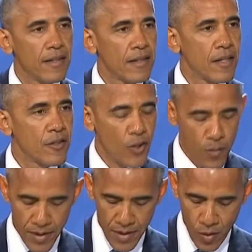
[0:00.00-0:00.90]
to
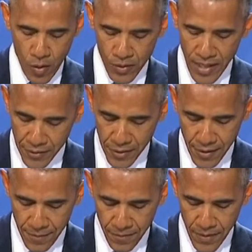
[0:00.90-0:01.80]
determine their own
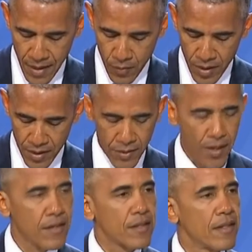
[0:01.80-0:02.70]
destiny, and we
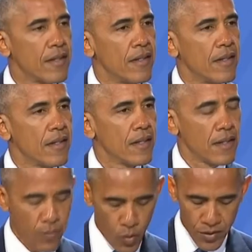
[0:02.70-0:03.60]
discussed the
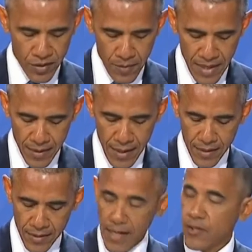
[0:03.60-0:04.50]
importance of
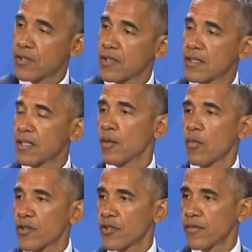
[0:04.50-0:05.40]
maintaining sanctions until
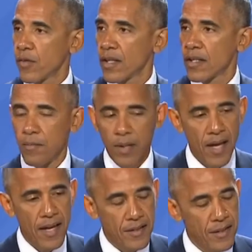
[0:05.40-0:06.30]
Russia fully
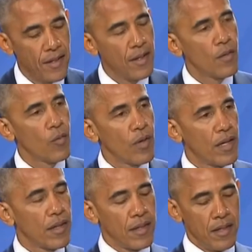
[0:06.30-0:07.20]
complies
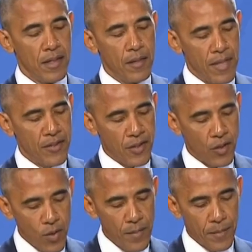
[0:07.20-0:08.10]
with the Minsk
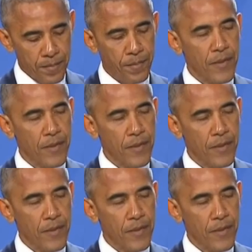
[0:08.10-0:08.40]
agreement.